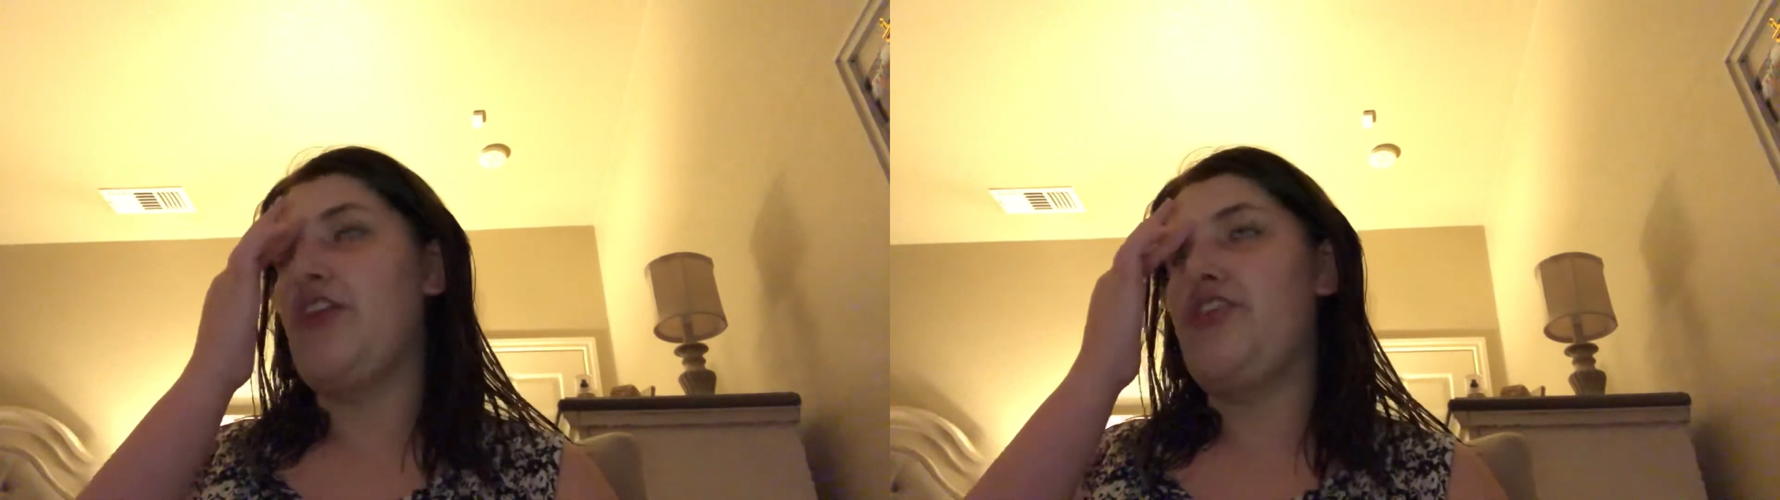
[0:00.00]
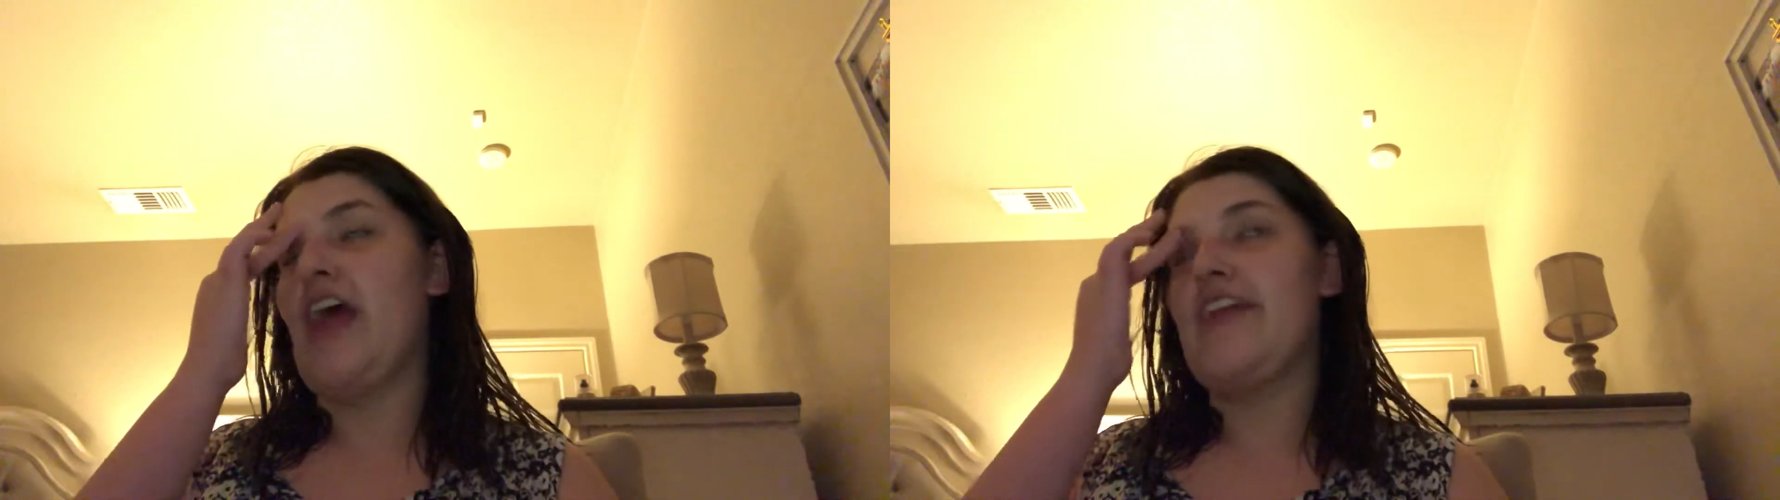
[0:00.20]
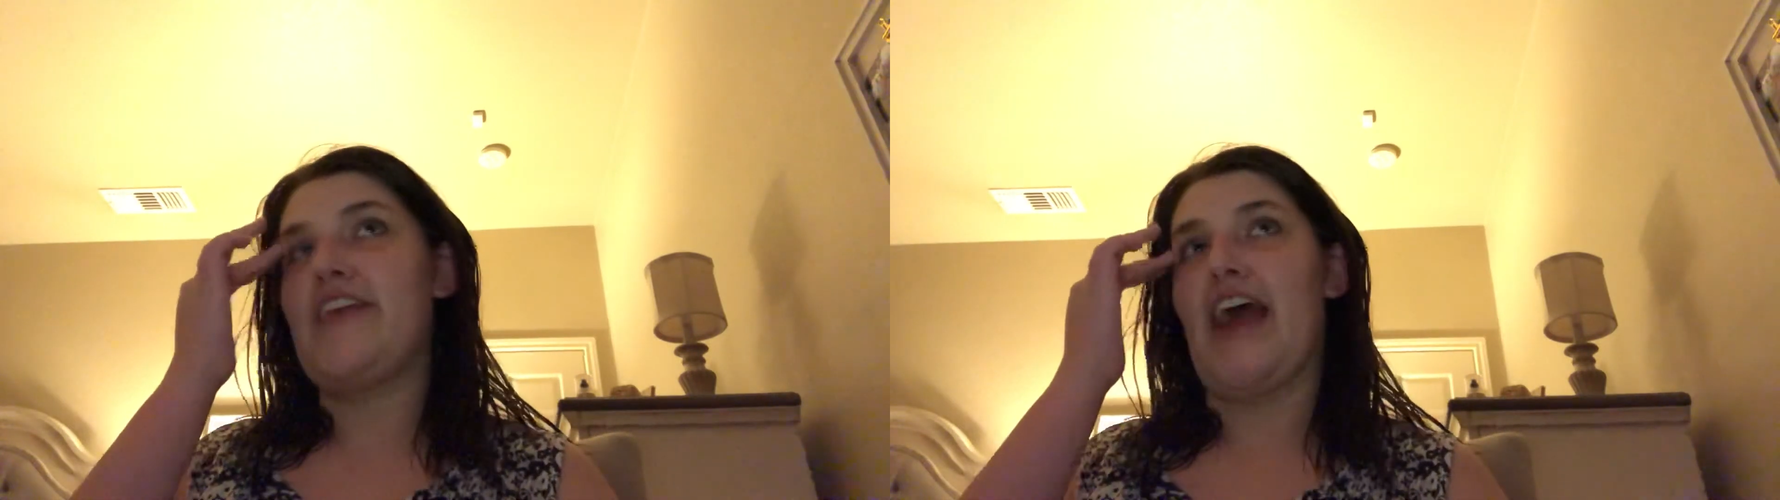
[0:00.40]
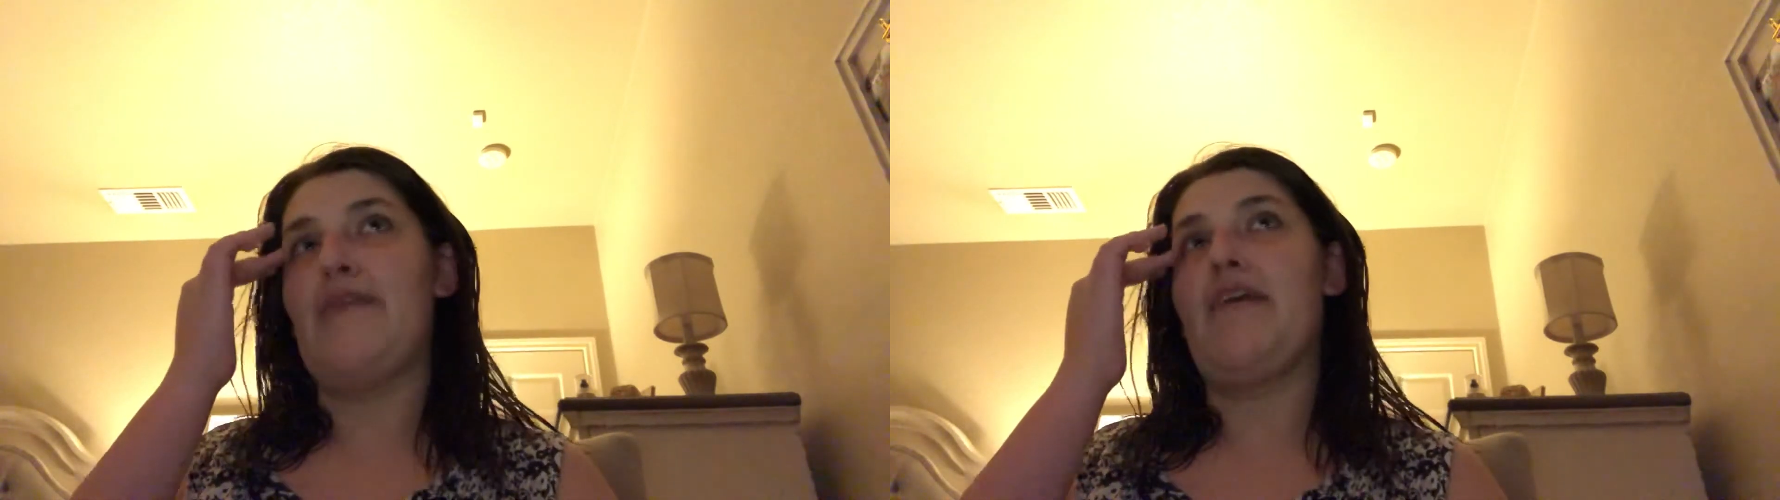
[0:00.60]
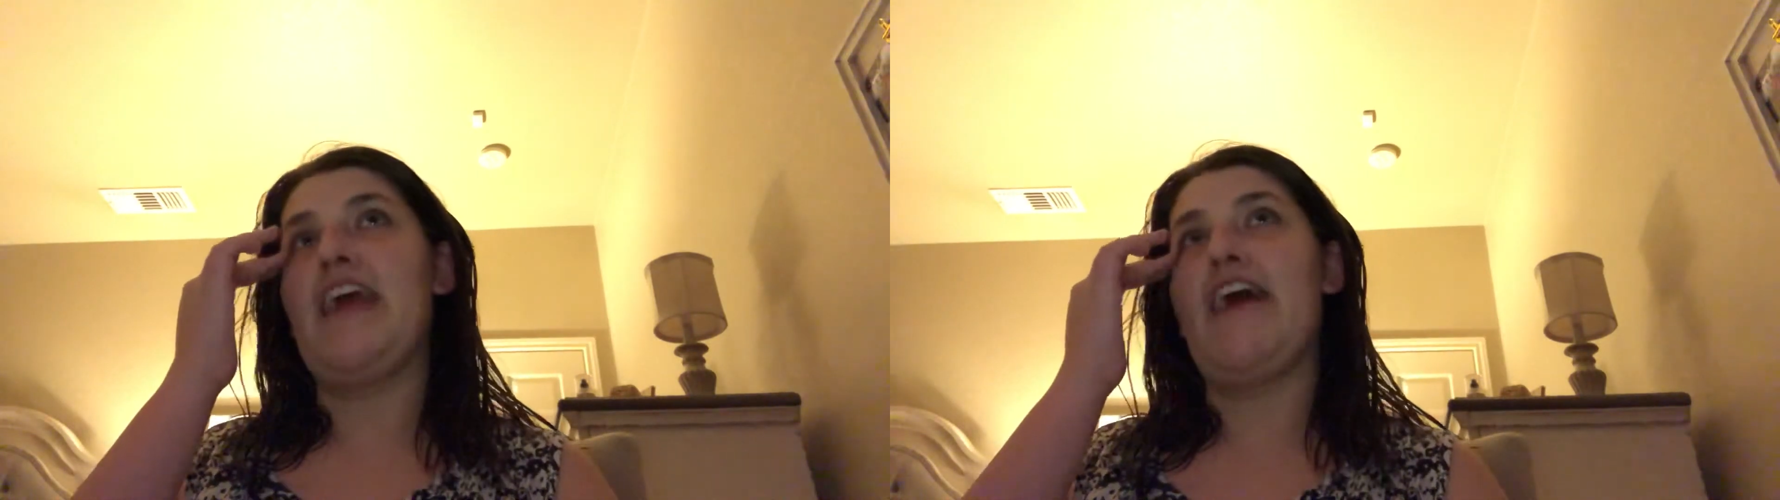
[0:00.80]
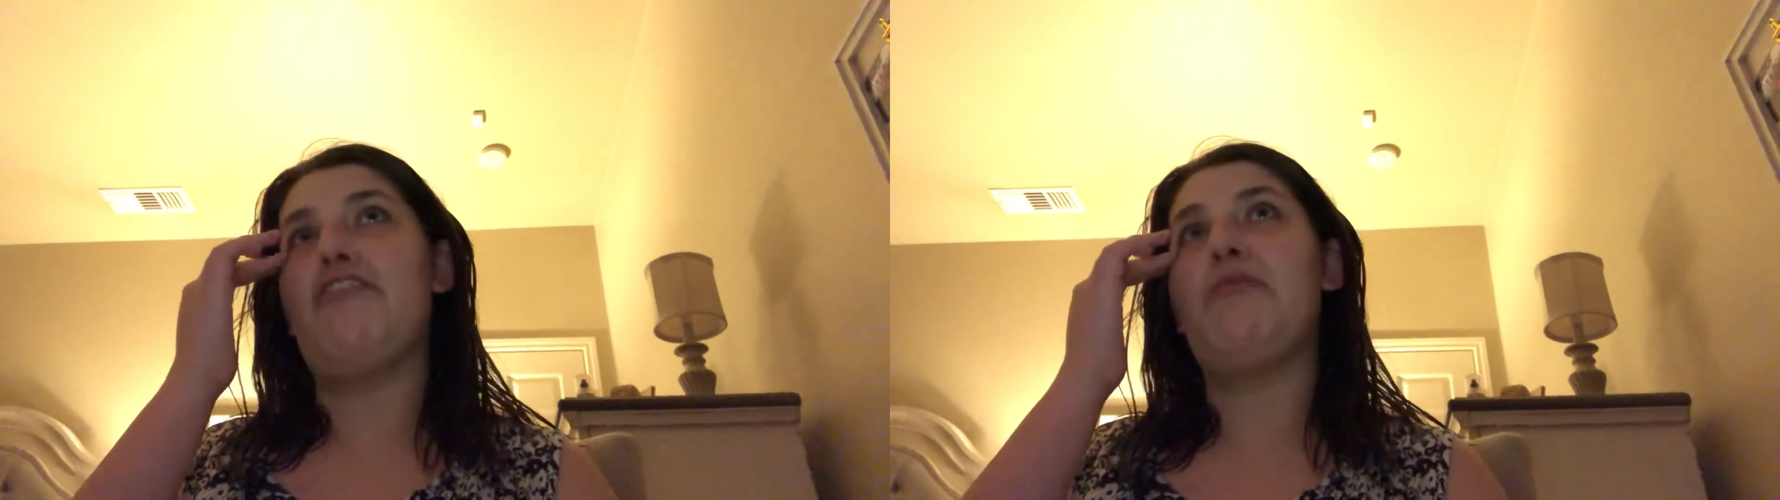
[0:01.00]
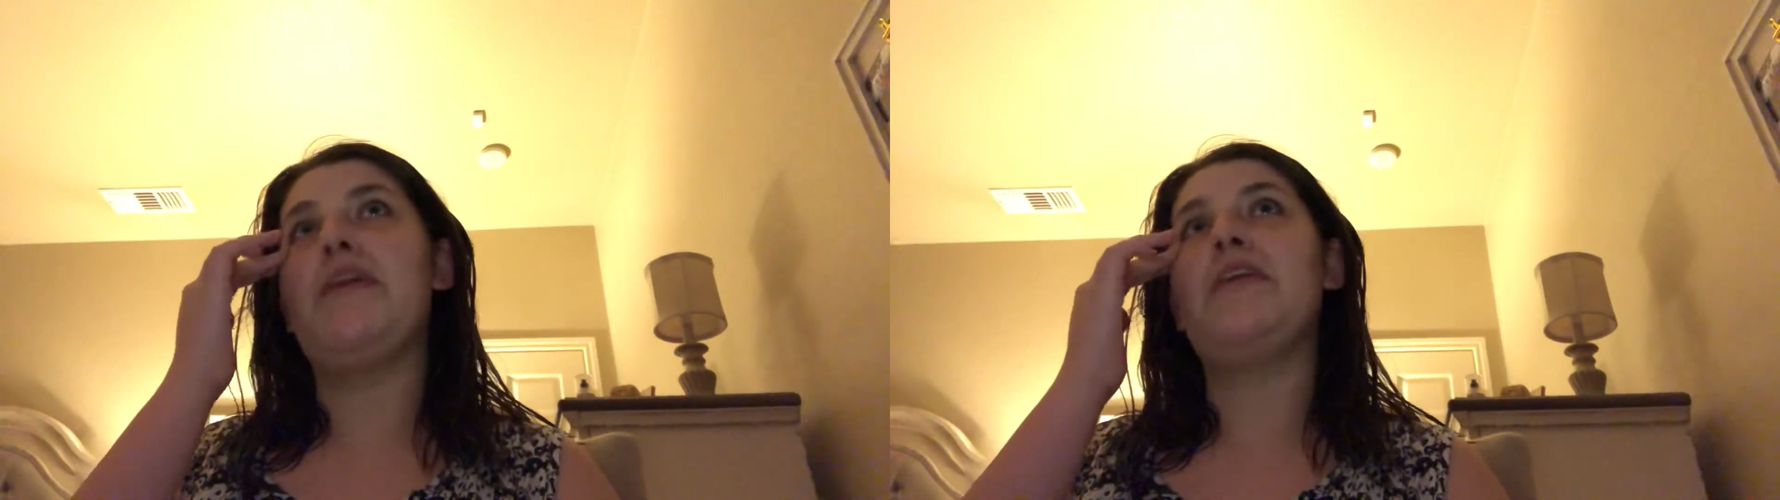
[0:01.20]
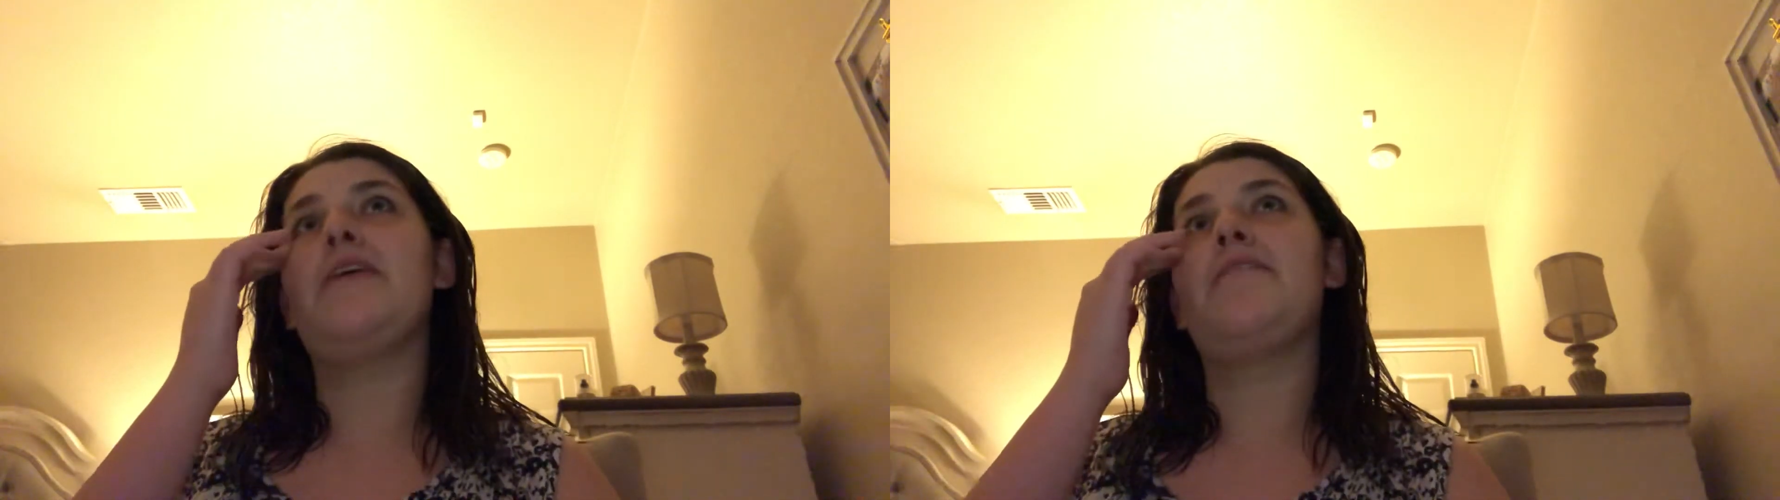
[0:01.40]
that time I have
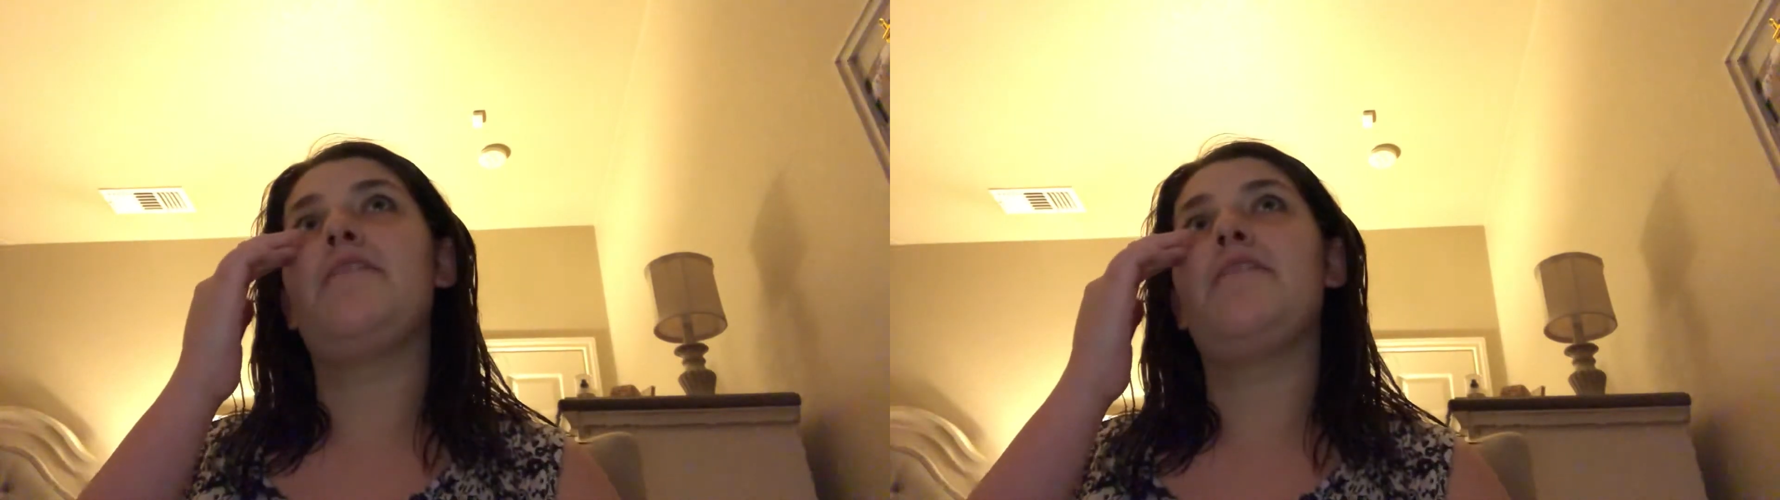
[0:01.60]
been